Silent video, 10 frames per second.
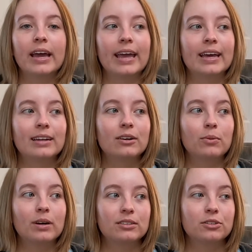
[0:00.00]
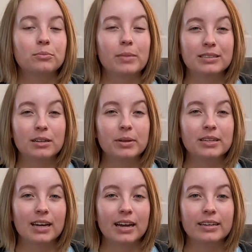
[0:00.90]
and I don't want to mess up
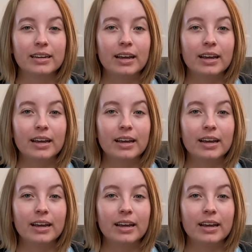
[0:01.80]
his hind